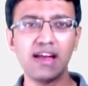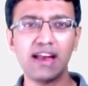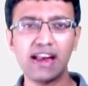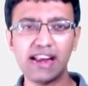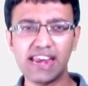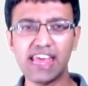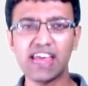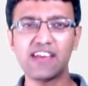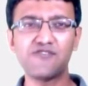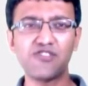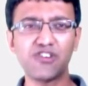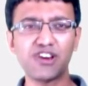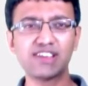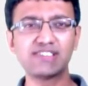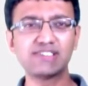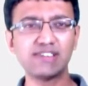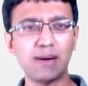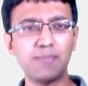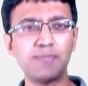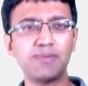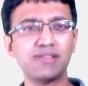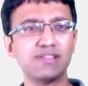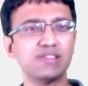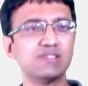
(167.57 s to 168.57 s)
Take, for
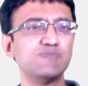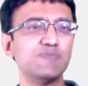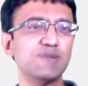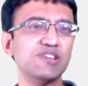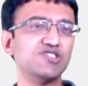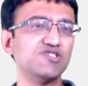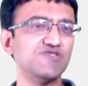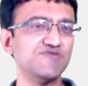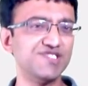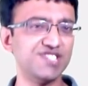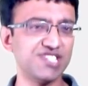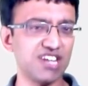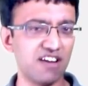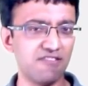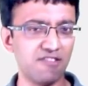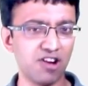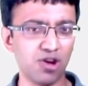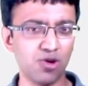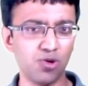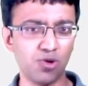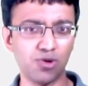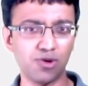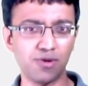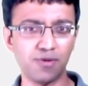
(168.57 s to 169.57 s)
example, this piece of Java
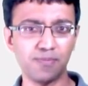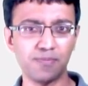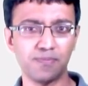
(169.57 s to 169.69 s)
code.